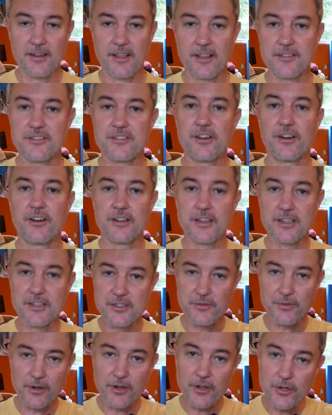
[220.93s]
it's turned
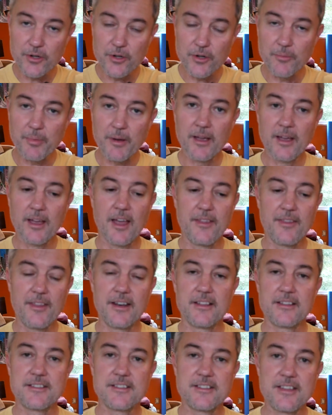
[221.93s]
into a hoop, and then
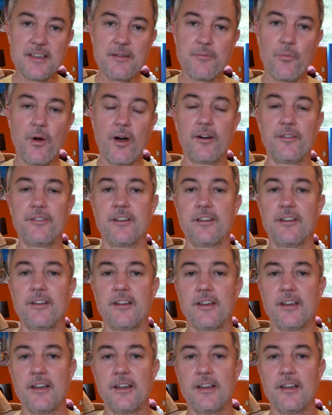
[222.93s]
it's seam welded.